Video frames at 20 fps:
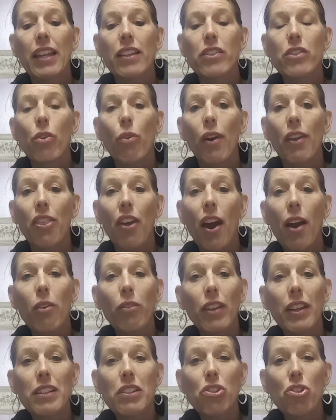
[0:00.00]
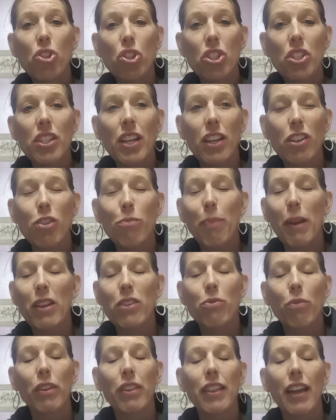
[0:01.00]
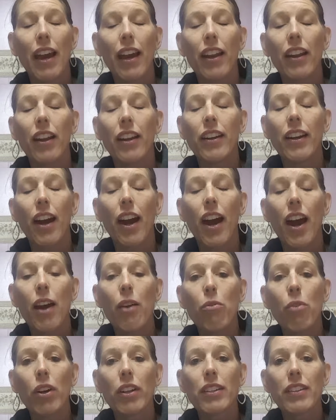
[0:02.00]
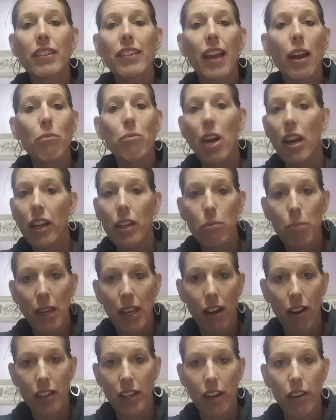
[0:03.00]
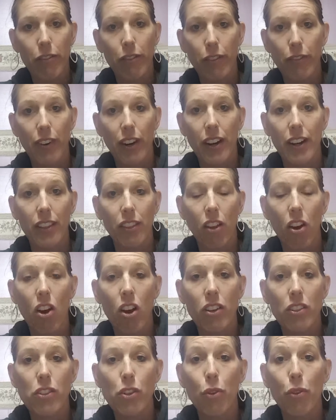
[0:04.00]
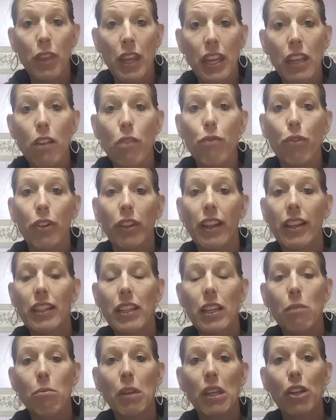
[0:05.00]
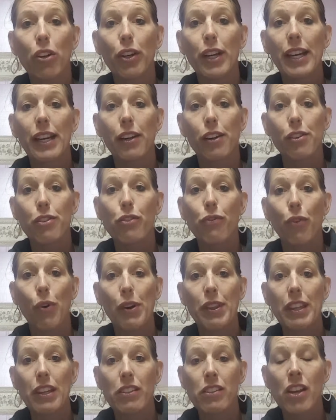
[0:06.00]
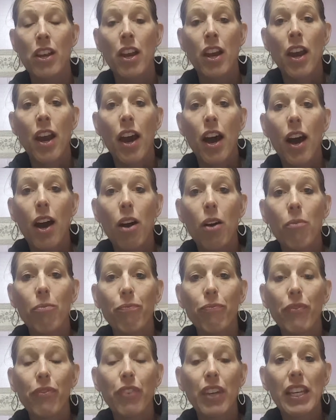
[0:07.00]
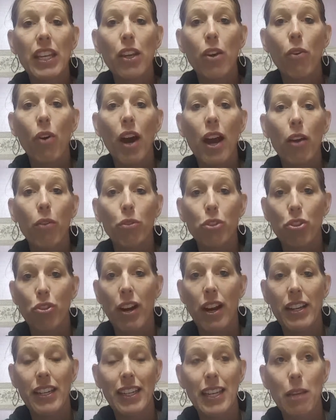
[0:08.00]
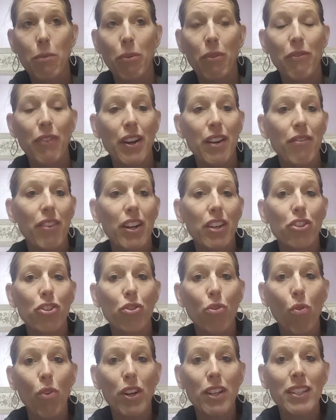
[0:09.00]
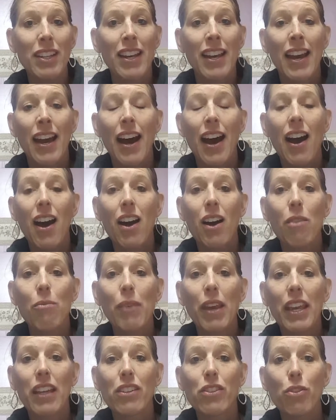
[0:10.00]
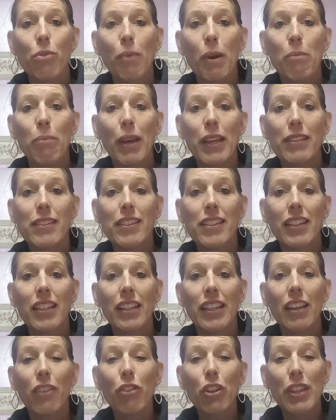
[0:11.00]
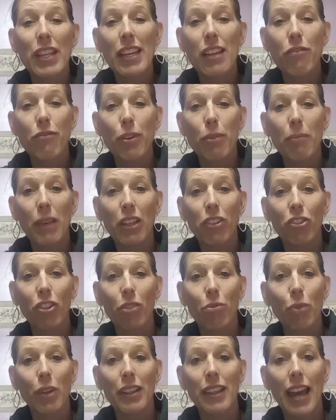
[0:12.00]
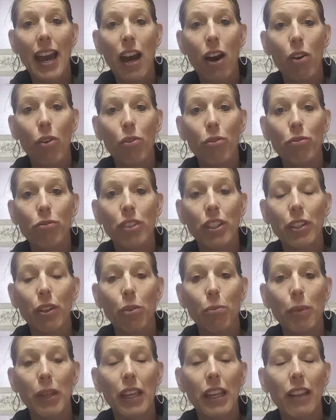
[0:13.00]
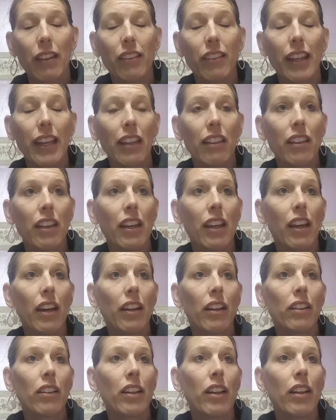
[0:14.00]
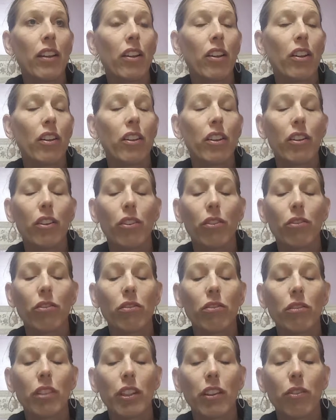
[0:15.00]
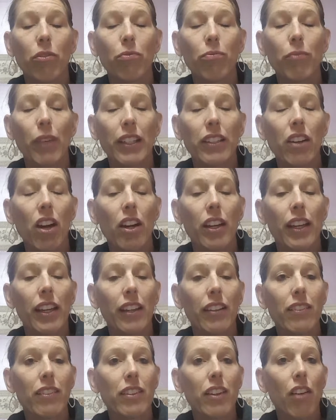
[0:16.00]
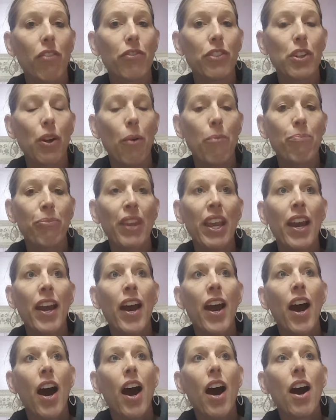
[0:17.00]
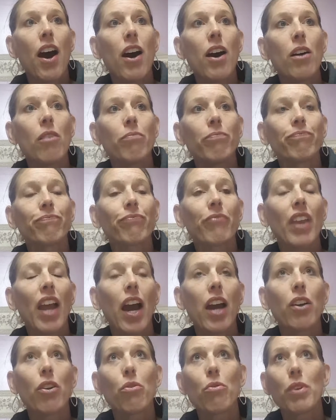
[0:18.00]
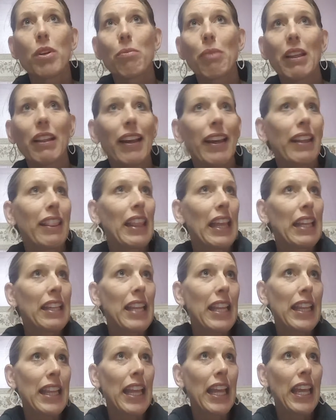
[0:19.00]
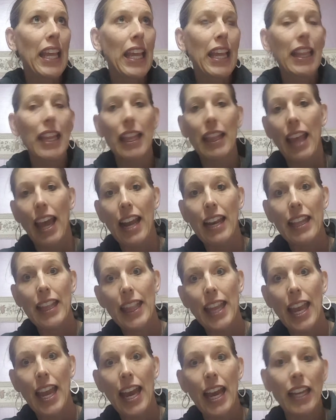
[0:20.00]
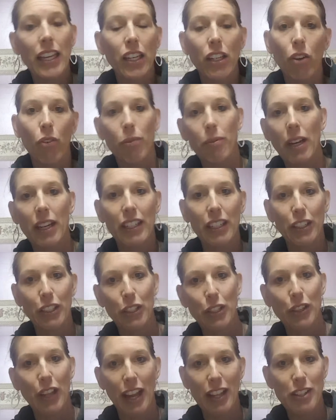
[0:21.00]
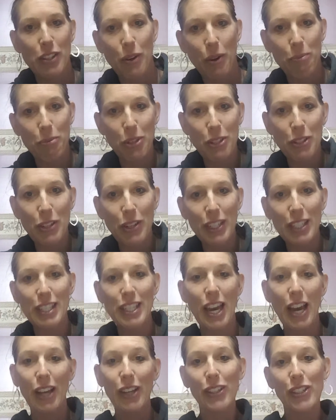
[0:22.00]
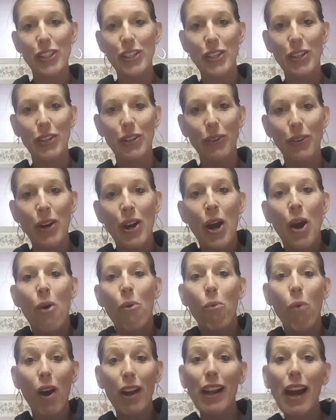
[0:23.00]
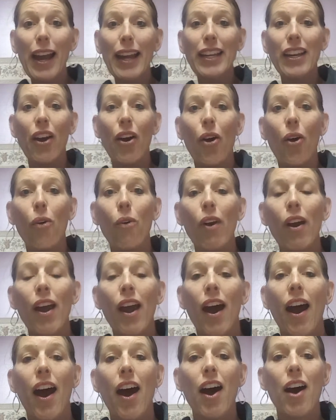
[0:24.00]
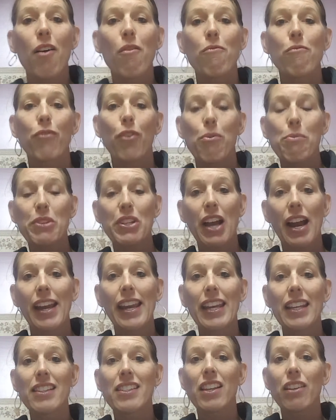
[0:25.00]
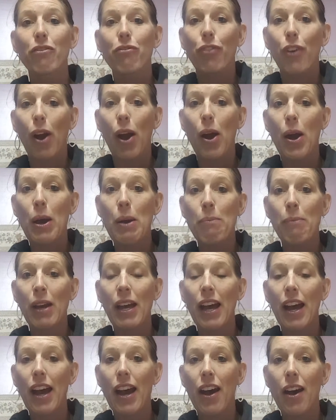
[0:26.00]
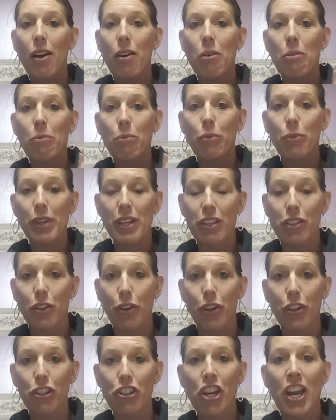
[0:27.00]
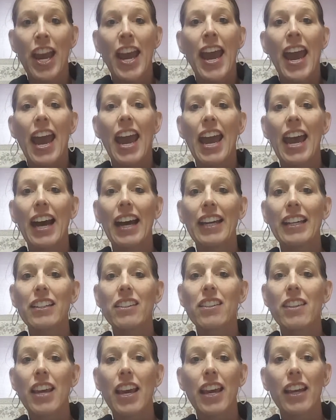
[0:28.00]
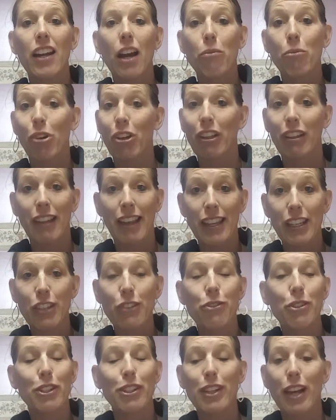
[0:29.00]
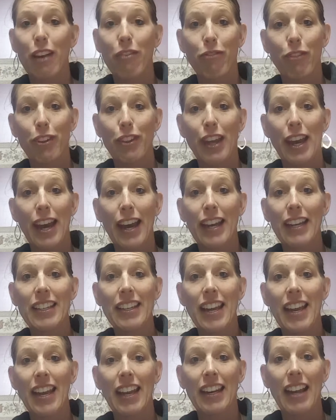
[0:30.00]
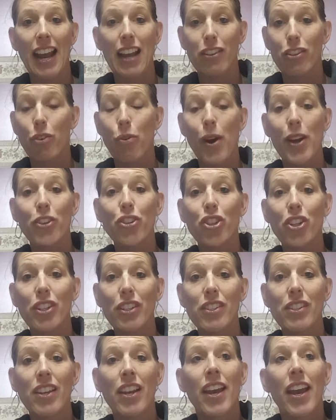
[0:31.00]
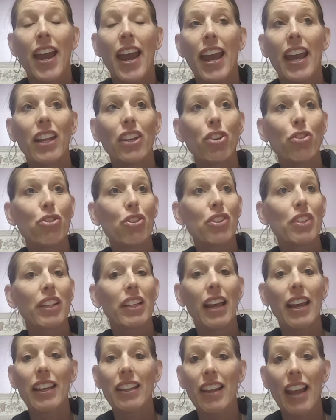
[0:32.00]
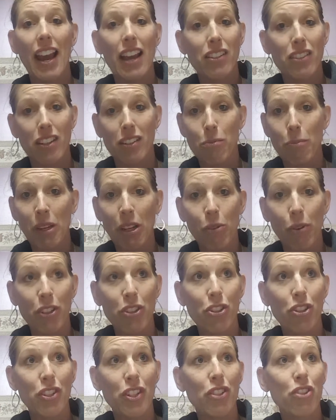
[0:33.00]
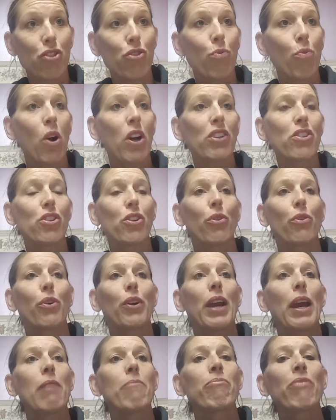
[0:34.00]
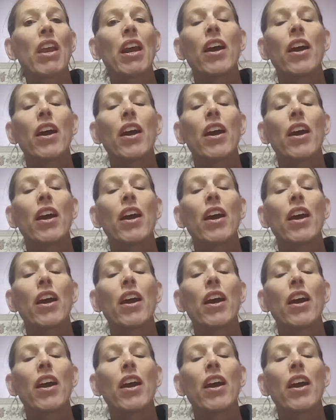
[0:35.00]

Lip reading: so I thought, let's just touch base with that. And I want to say, I'm not going to be on here for very long, so thank you for lending me your ears for this video. I will try to keep it very, very short and do my best to give you the information without, you know, being lengthy at, you know, with my talking and stuff. So I don't want to be like, this is this and that is that. You know, I'm not going to do that. So I'm just going to tell you what I know from science and from research, and then I'm going to let you decipher that and ask questions, and you just ask as many questions as you want to, okay?